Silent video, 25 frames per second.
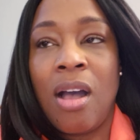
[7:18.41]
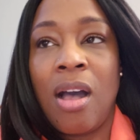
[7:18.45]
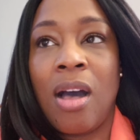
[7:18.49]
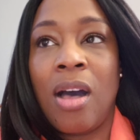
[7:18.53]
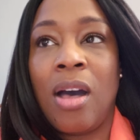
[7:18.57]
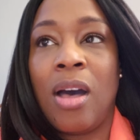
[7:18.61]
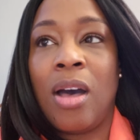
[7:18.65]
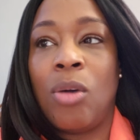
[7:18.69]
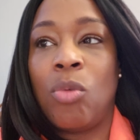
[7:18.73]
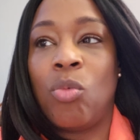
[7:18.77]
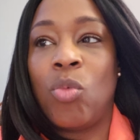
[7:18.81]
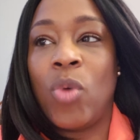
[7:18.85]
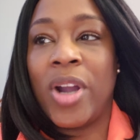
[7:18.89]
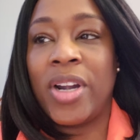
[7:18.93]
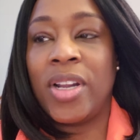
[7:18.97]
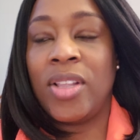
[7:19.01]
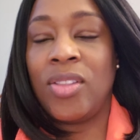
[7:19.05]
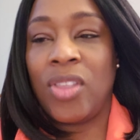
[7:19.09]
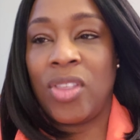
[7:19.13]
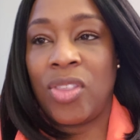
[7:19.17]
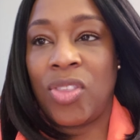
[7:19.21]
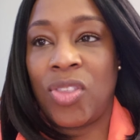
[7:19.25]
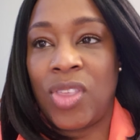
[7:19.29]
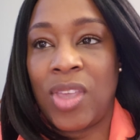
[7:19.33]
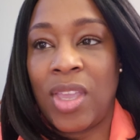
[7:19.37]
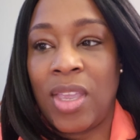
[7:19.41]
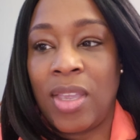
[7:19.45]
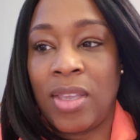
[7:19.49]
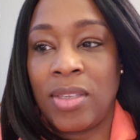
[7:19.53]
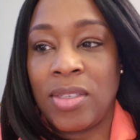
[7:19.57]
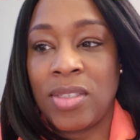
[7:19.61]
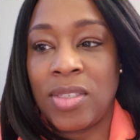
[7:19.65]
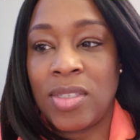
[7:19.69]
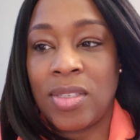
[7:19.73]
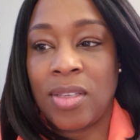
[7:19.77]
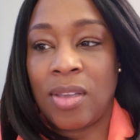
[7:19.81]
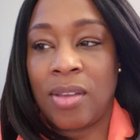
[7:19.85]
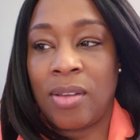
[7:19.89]
One of the
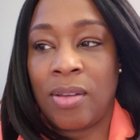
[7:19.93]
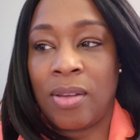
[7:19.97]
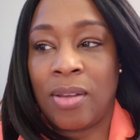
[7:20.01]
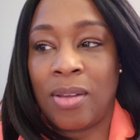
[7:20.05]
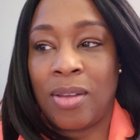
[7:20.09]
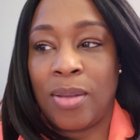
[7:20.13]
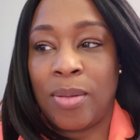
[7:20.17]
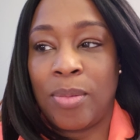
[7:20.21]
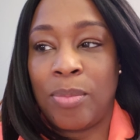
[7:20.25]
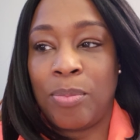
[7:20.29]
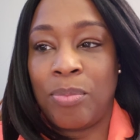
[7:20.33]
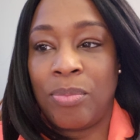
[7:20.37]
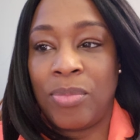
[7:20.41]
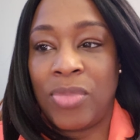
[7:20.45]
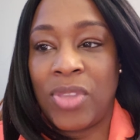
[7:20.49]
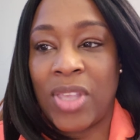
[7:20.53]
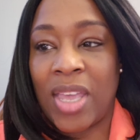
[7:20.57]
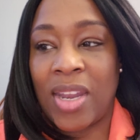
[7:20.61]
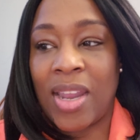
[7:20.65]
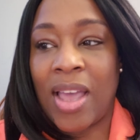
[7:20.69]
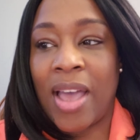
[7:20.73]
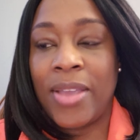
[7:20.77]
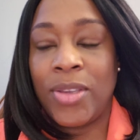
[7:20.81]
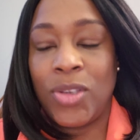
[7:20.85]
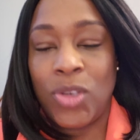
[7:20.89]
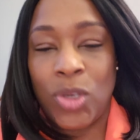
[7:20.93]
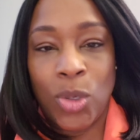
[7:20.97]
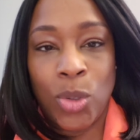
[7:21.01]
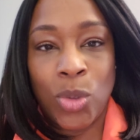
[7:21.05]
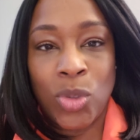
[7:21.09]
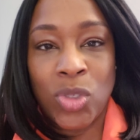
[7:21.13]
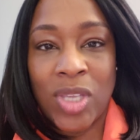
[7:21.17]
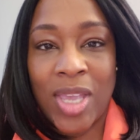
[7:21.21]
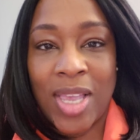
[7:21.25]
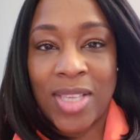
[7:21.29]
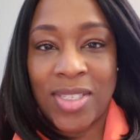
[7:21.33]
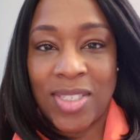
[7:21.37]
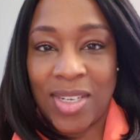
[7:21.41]
things that I
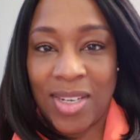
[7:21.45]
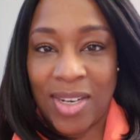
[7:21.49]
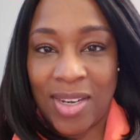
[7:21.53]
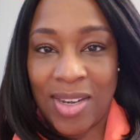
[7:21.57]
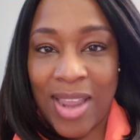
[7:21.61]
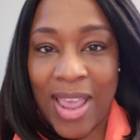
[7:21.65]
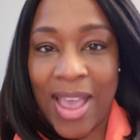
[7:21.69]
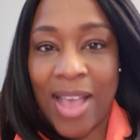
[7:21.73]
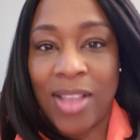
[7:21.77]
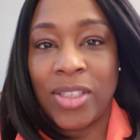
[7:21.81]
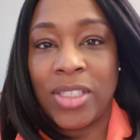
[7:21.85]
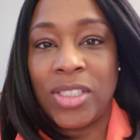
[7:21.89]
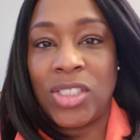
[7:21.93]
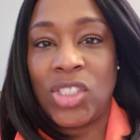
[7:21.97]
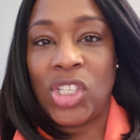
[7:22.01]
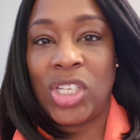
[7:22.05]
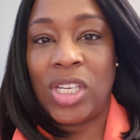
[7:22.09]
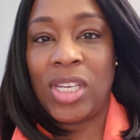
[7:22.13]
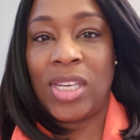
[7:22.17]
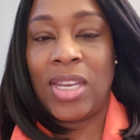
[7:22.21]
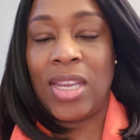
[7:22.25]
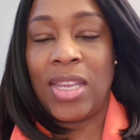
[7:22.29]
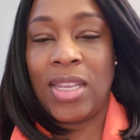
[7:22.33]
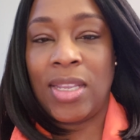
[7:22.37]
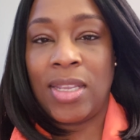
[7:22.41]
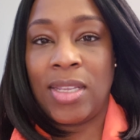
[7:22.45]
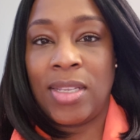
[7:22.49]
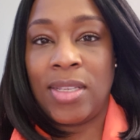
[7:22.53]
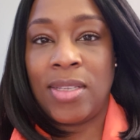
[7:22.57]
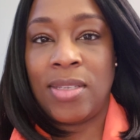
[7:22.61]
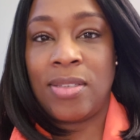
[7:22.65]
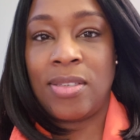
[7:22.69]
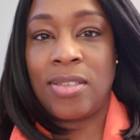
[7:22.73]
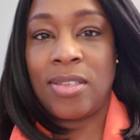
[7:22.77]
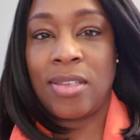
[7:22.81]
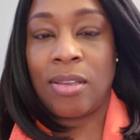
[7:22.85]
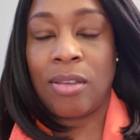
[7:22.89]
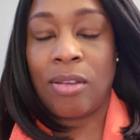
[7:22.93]
use as an analogy
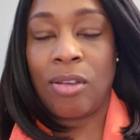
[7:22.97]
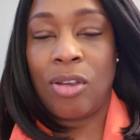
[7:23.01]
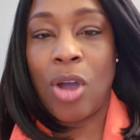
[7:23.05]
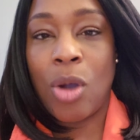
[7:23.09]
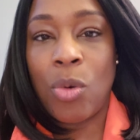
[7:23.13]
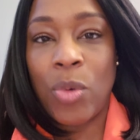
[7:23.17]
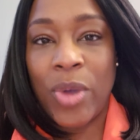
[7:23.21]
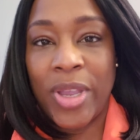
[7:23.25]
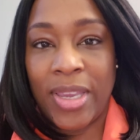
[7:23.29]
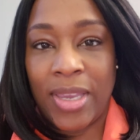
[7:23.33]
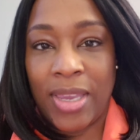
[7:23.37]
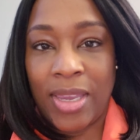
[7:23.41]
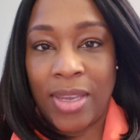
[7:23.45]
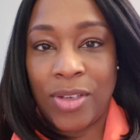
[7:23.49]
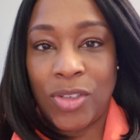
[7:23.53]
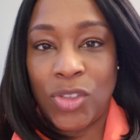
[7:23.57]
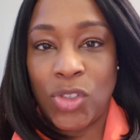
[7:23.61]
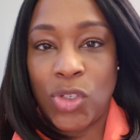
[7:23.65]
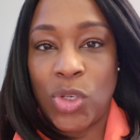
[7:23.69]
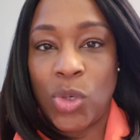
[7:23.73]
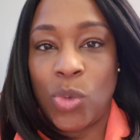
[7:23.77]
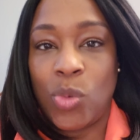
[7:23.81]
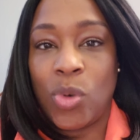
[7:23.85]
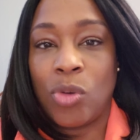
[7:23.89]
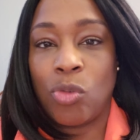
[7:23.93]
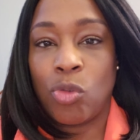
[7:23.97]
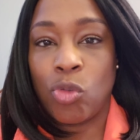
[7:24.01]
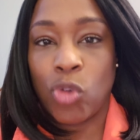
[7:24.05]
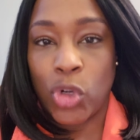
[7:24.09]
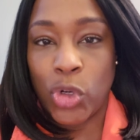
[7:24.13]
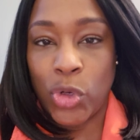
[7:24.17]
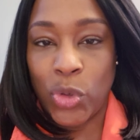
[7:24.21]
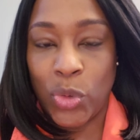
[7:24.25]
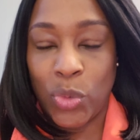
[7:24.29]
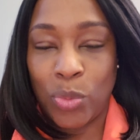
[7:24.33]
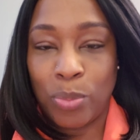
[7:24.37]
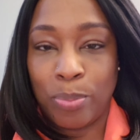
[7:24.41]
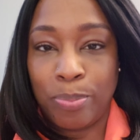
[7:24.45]
is going into a
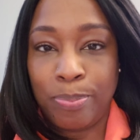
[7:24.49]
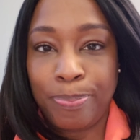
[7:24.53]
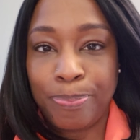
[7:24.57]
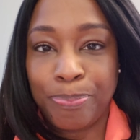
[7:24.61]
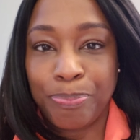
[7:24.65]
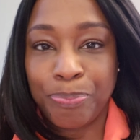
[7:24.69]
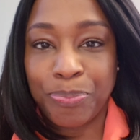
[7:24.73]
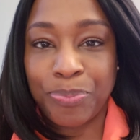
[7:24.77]
room,